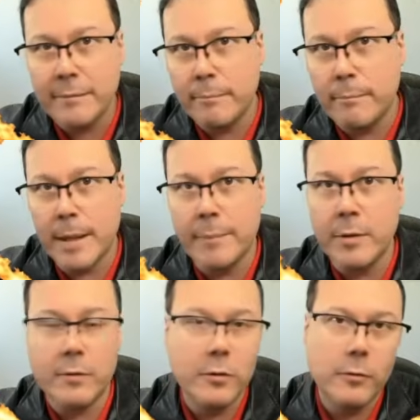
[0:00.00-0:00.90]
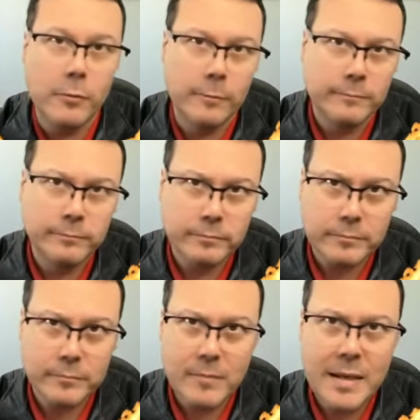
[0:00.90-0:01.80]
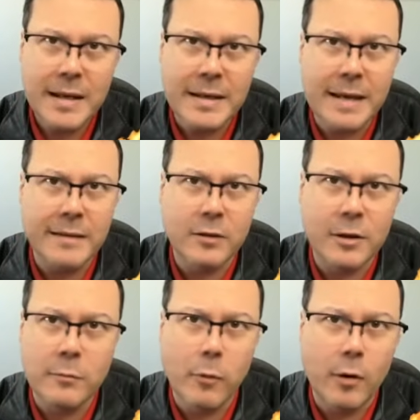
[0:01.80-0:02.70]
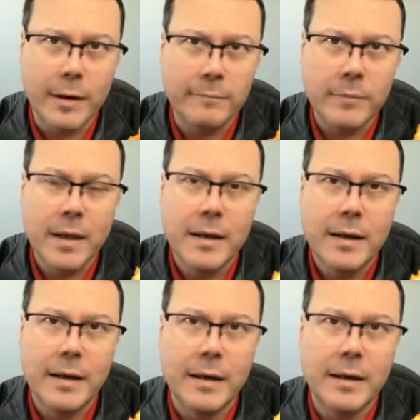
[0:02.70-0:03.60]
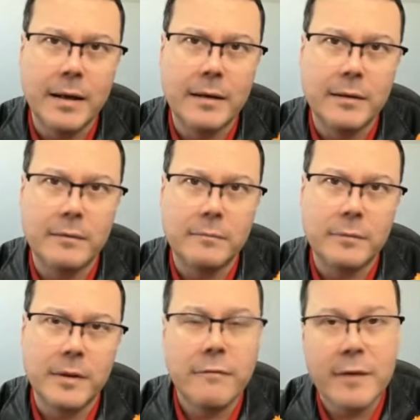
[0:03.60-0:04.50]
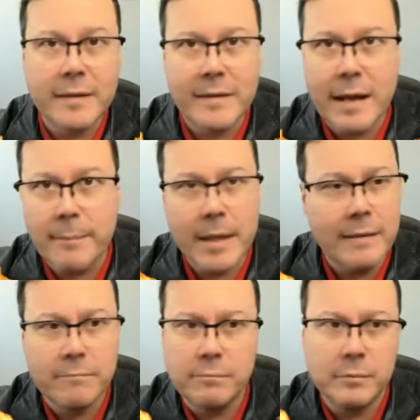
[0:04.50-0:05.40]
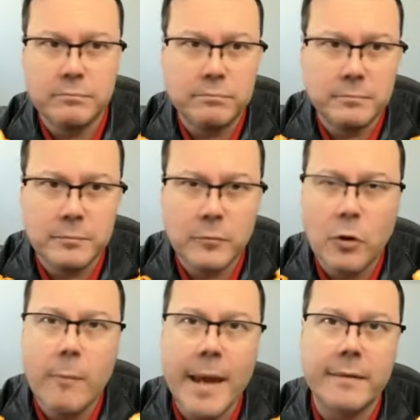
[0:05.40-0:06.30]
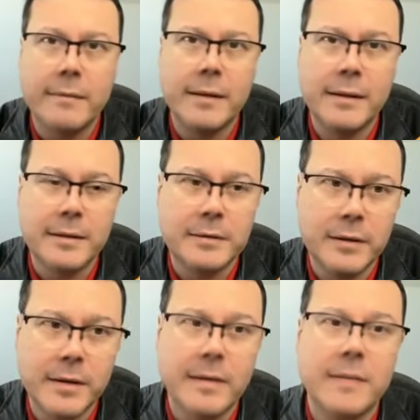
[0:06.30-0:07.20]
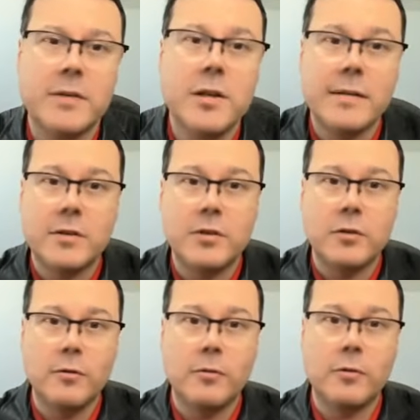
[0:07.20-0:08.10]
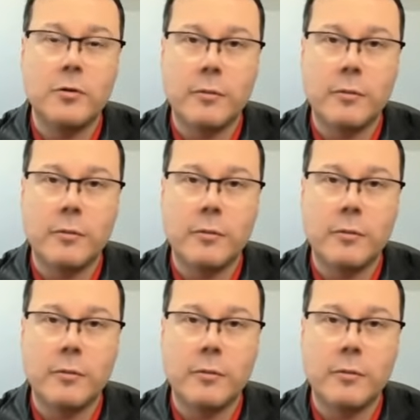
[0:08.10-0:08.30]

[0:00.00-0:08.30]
maybe you get a lot more defeats than me. No matter, it's just to